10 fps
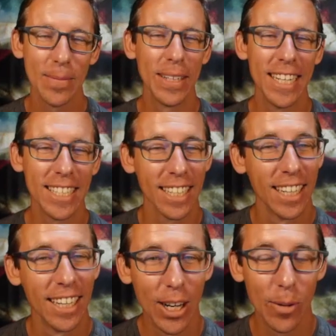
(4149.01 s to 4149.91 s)
But he's,
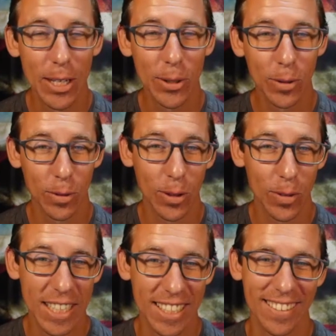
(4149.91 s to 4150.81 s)
you know, mentor for a
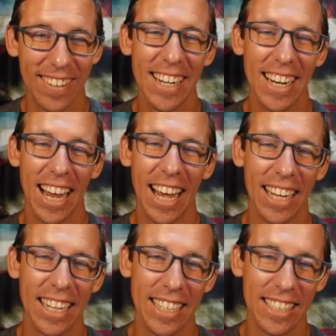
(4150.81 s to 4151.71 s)
reason, right?
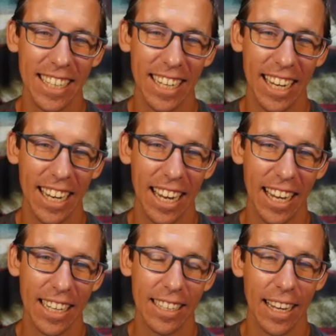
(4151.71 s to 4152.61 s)
And
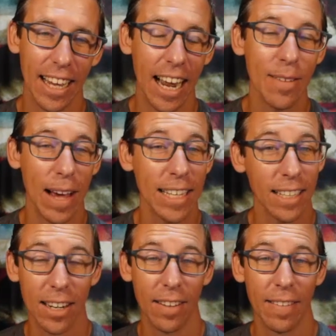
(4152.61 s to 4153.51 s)
and and I
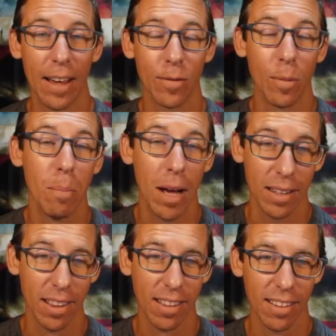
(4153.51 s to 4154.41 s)
vacillated on that for
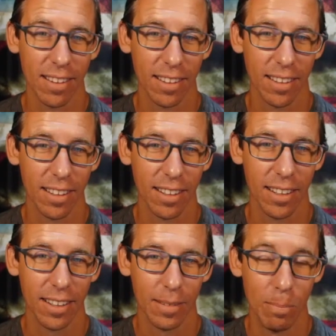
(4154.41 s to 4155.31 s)
months.
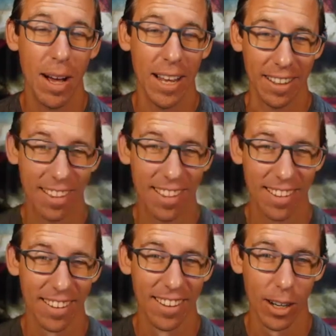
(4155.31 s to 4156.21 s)
Months
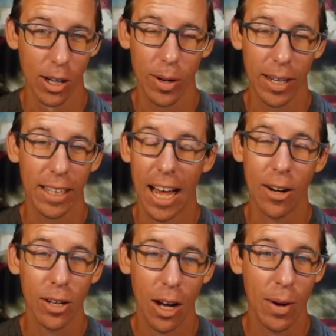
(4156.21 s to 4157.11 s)
going, I
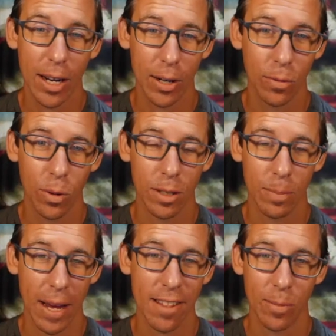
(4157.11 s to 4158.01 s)
don't know how I can afford to
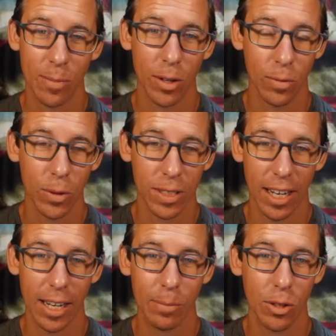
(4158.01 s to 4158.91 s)
pay someone full
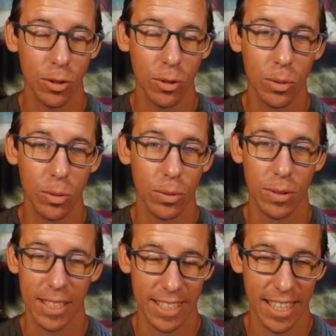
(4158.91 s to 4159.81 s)
time to do
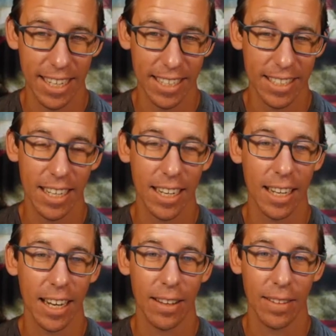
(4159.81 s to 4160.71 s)
these things that
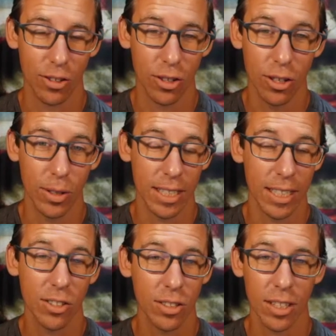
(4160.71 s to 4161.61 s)
they should do because it
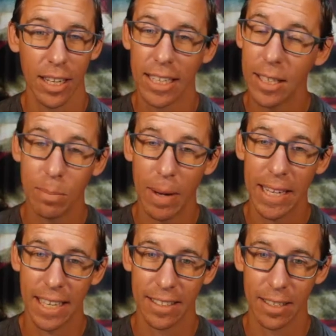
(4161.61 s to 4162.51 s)
just it didn't
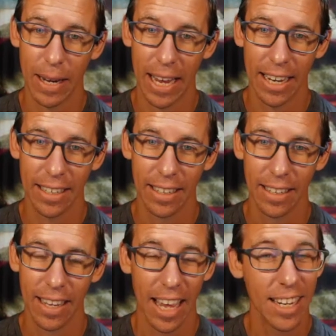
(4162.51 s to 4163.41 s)
make sense in my head.
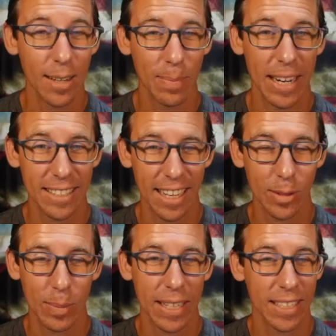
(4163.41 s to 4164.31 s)
And it didn't make
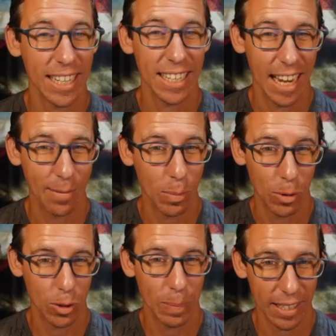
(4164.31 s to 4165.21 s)
sense because I didn't have the
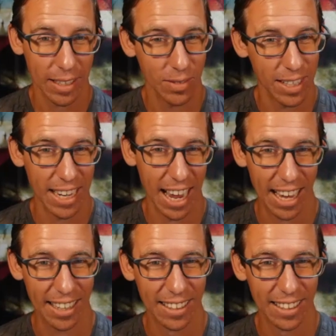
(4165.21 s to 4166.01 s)
perspective that he had.